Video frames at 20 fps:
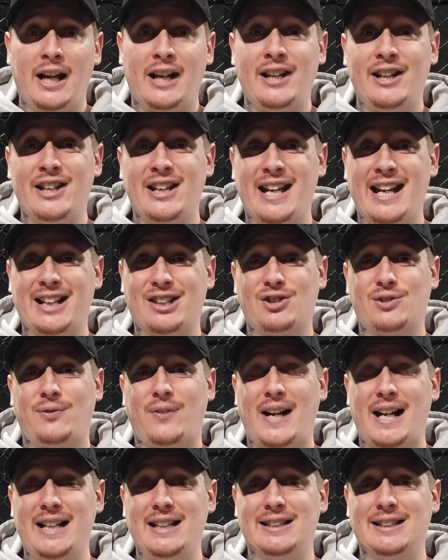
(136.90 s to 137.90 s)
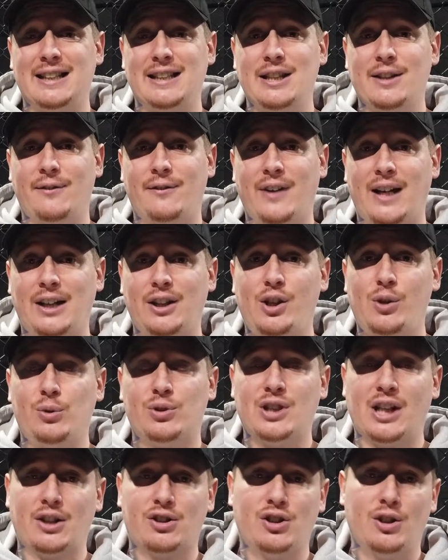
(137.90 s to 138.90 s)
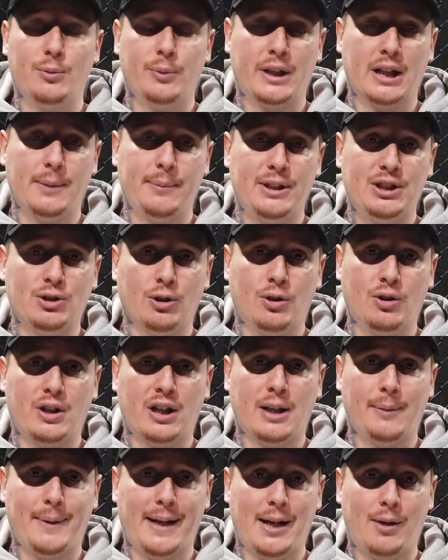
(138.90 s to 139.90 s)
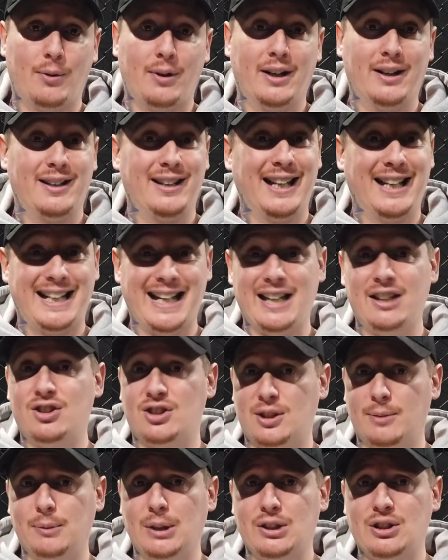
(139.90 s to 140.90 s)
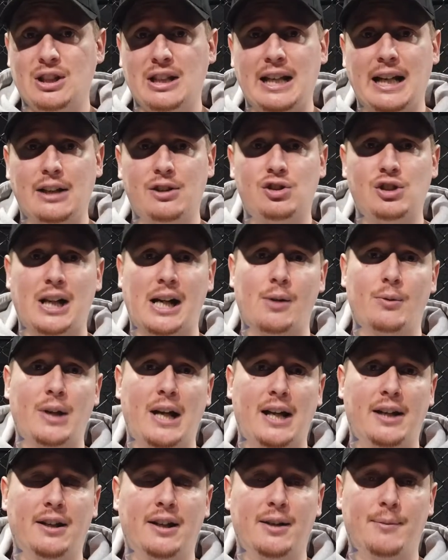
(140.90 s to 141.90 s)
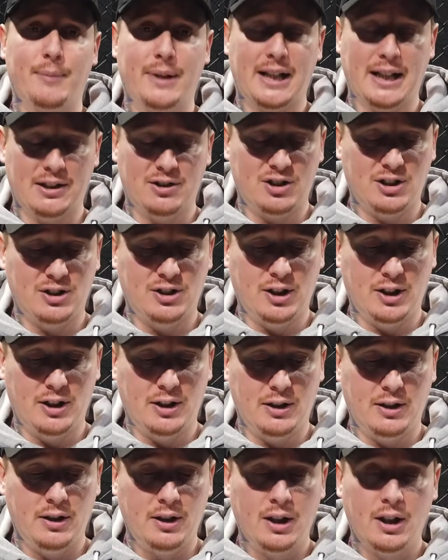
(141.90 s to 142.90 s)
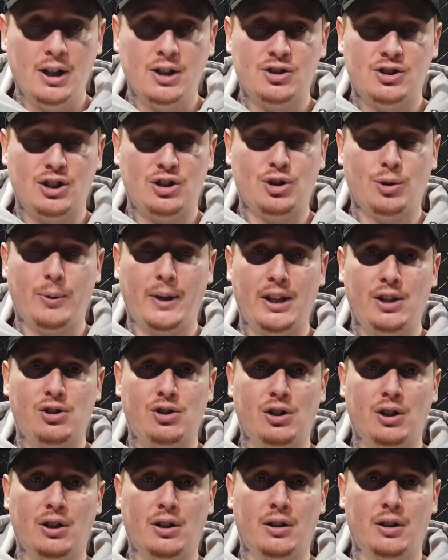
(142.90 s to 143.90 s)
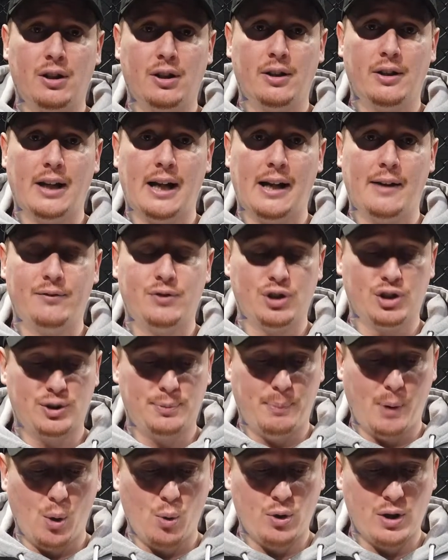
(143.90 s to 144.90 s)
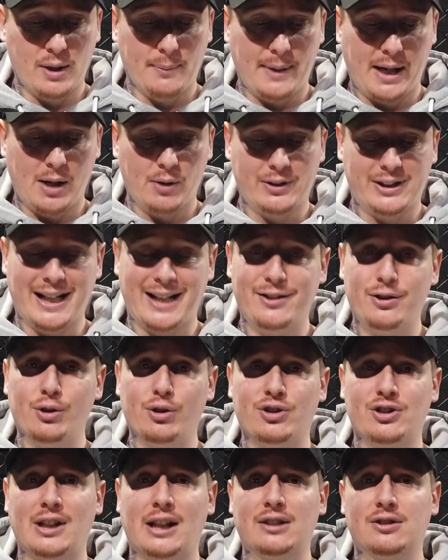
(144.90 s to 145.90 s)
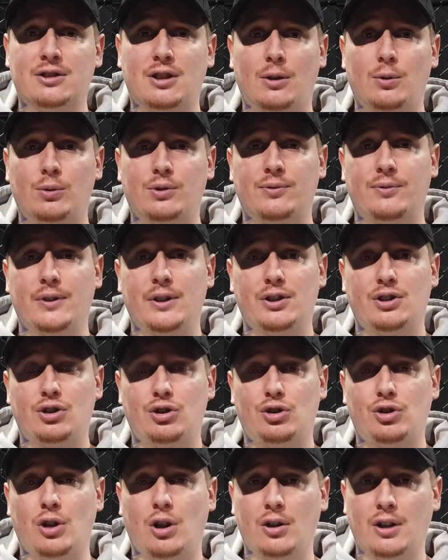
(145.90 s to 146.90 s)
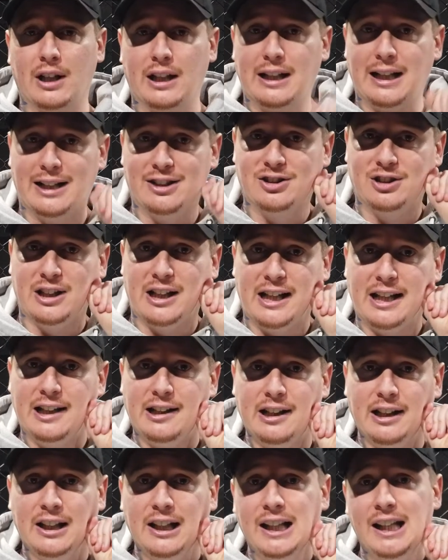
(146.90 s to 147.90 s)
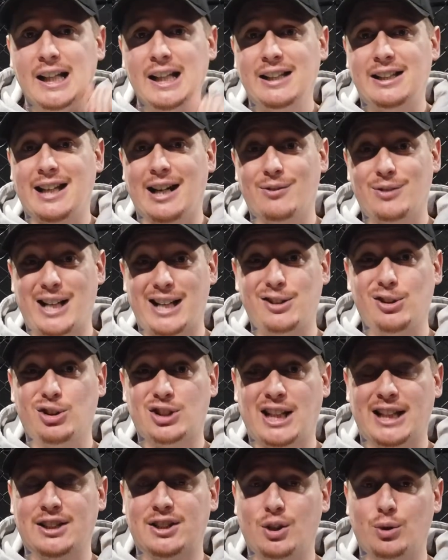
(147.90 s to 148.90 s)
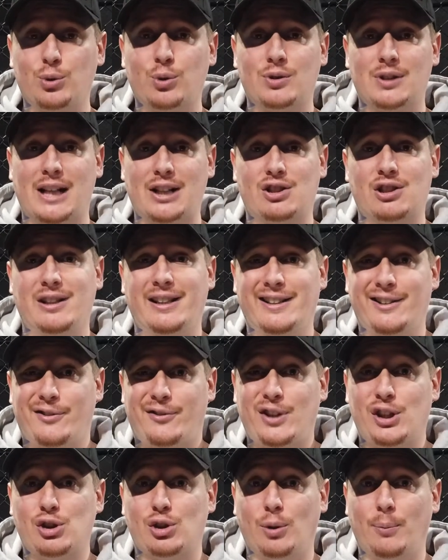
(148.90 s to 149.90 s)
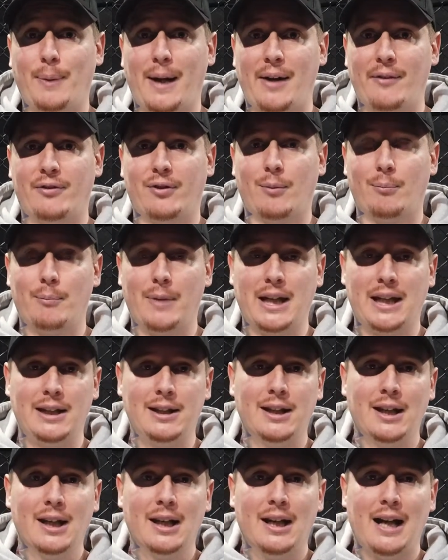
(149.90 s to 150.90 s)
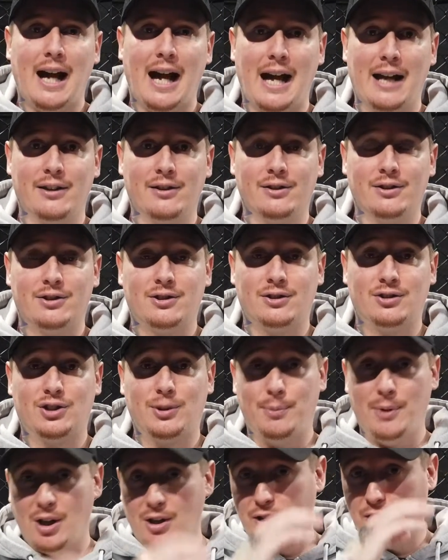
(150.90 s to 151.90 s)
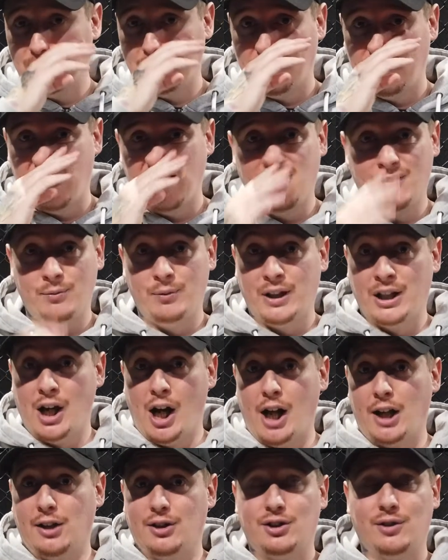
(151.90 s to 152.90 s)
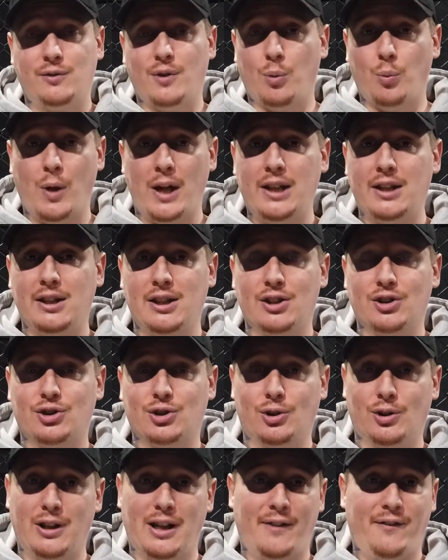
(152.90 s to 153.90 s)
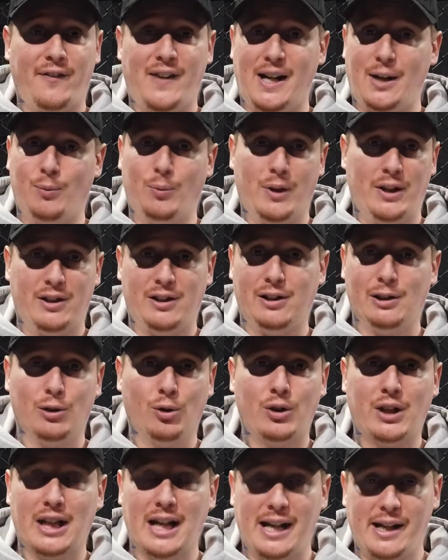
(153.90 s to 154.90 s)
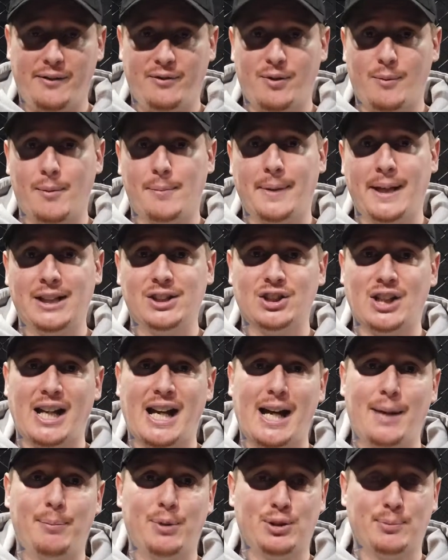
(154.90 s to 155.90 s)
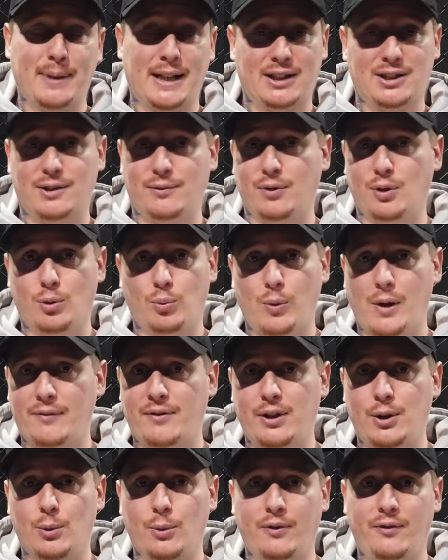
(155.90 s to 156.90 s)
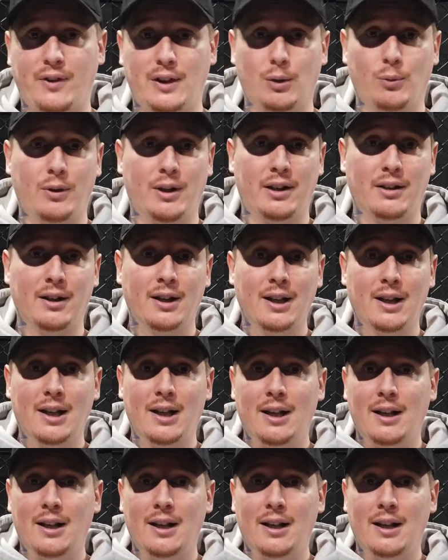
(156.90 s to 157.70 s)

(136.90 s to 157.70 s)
And in the next fight, in the value section that we're going to be talking about, again, similar to the Xiaonan and Mackenzie Dern situation that I've just spoken about, Daniel Santos versus John Castaneda. Now, Daniel Santos was actually an official bet from me. And to be honest with you, regardless of the way that you saw that fight, whether you're looking at it from a Baze AI perspective or whether you were following,